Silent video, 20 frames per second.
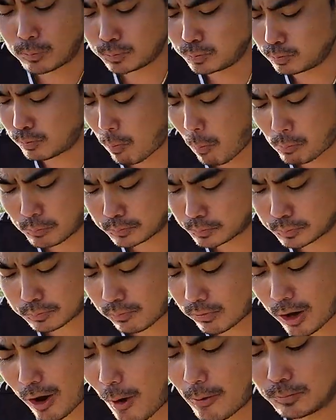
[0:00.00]
Mmm.
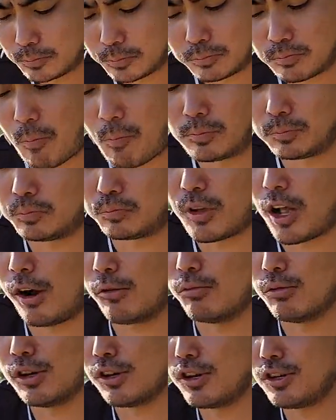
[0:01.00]
I
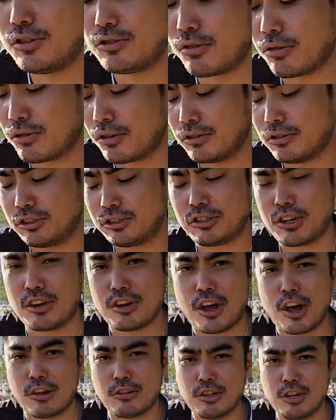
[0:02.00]
really don't
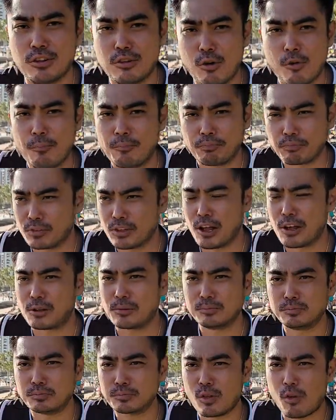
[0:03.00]
understand how they don't like
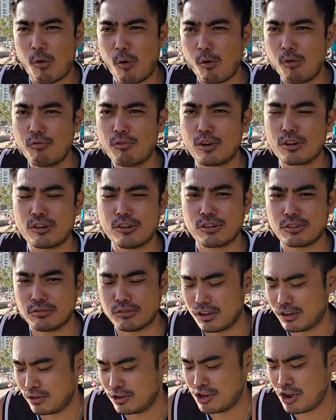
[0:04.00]
overcook
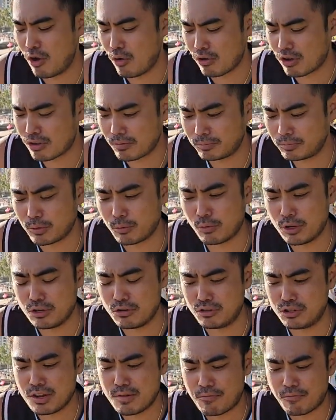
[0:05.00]
the yolk when
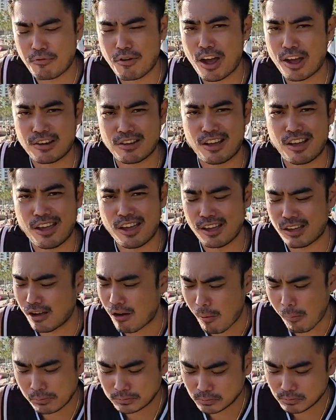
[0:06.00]
you deep fry an egg.
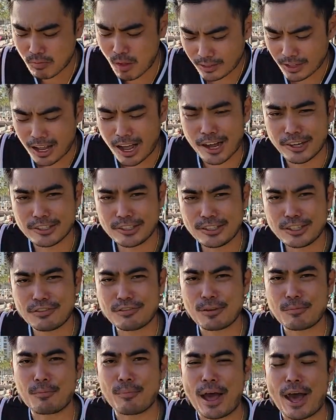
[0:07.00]
How do you
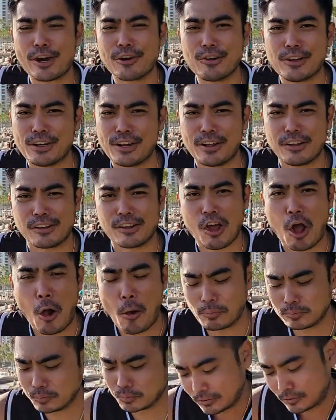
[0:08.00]
even batter an egg?
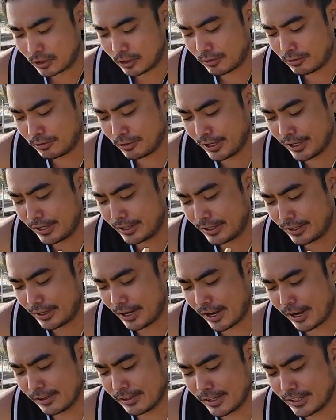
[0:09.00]
All right,
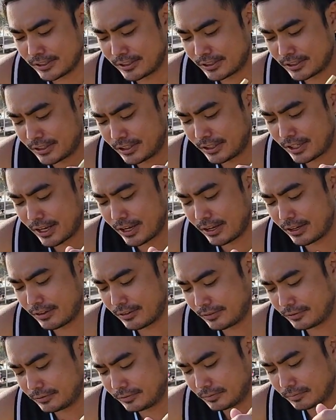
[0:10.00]
and let's
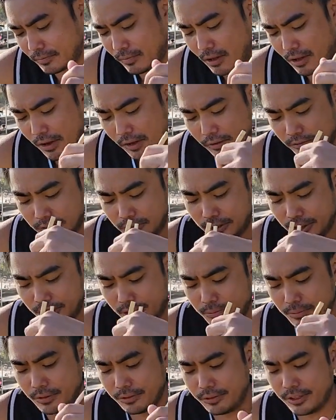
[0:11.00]
get
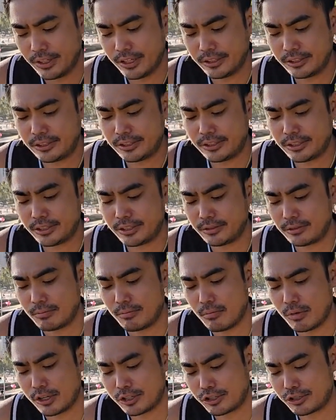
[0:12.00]
some of this
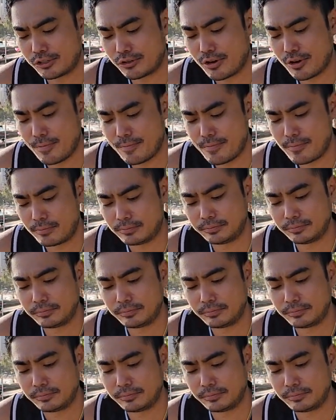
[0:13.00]
mushroom.